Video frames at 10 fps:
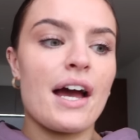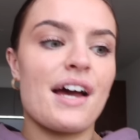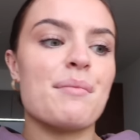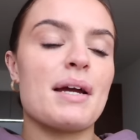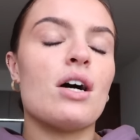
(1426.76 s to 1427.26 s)

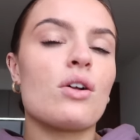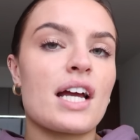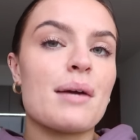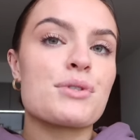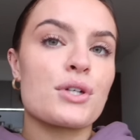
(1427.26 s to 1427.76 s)
It all
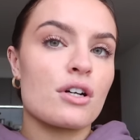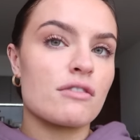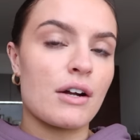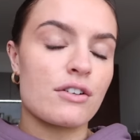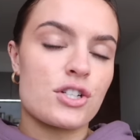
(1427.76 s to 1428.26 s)
came to
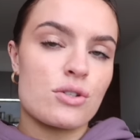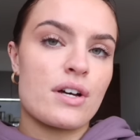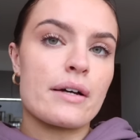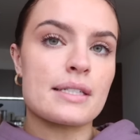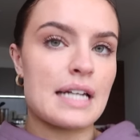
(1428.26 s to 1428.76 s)
around
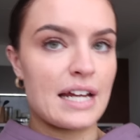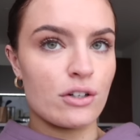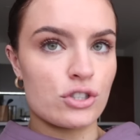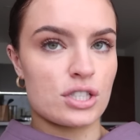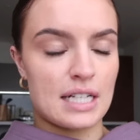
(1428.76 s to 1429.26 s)

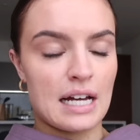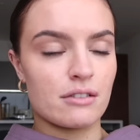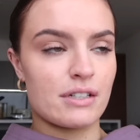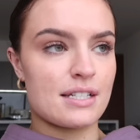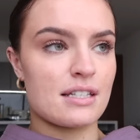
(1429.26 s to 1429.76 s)
2,800 calories.